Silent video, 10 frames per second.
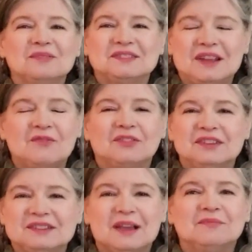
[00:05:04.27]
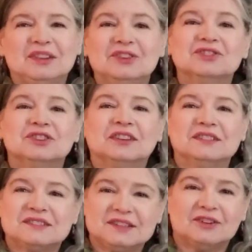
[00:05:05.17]
is definitely something you should
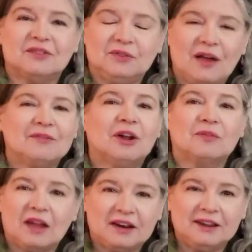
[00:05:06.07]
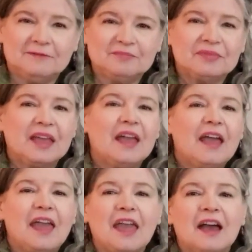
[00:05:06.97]
consider if you haven't already.
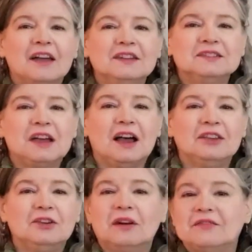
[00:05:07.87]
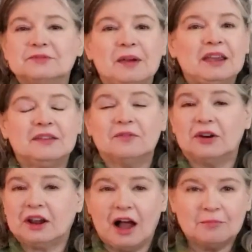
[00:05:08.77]
And you don't have to make it
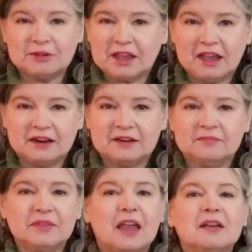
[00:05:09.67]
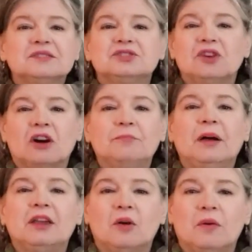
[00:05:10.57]
very complicated. Start
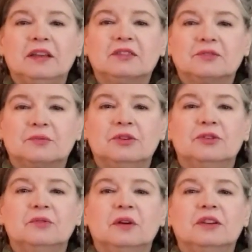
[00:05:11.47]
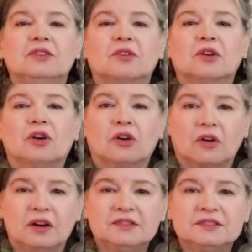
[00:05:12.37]
by going through your
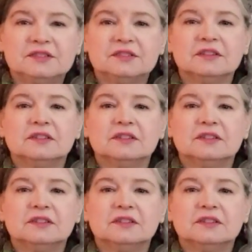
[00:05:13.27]
current